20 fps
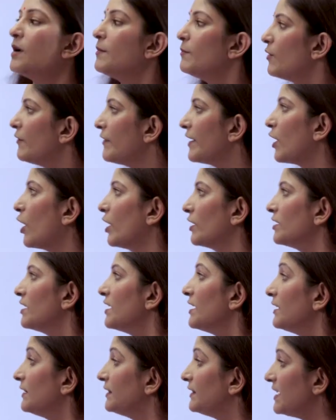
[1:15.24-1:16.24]
Moving on.
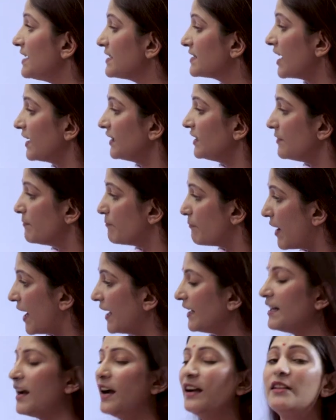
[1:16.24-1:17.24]
These are the
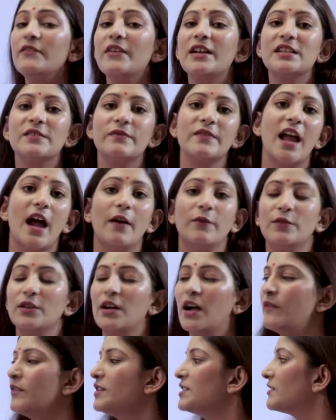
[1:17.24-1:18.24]
myriad events we have to
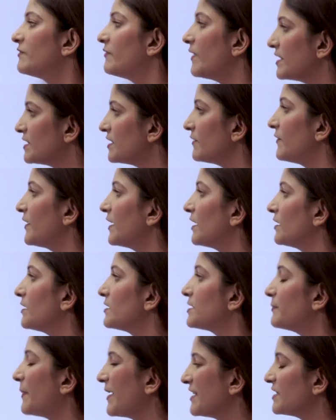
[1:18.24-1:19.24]
cover specific,
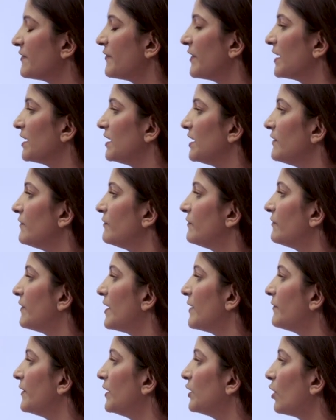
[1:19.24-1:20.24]
specifically
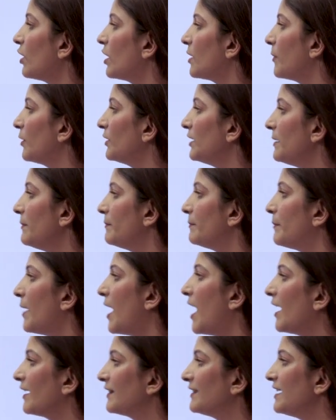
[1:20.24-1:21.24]
if we talk about the
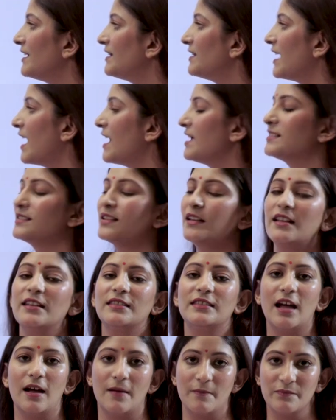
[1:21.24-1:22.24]
Bhartiya Nyaya
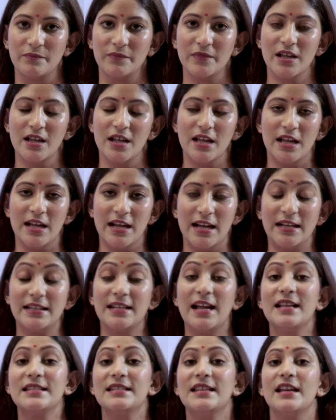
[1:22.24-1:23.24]
Sanhita. It
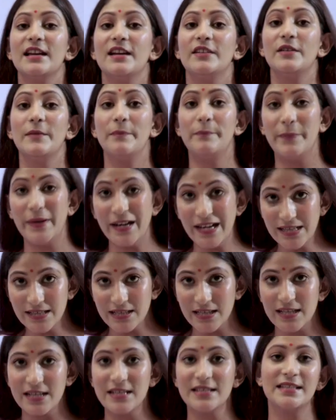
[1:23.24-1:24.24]
has repealed
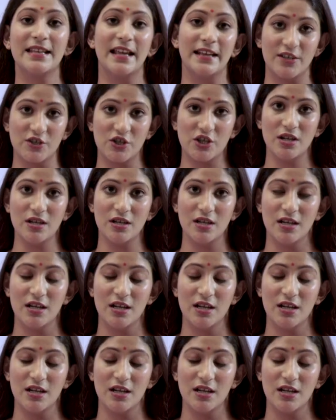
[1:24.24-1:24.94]
sedition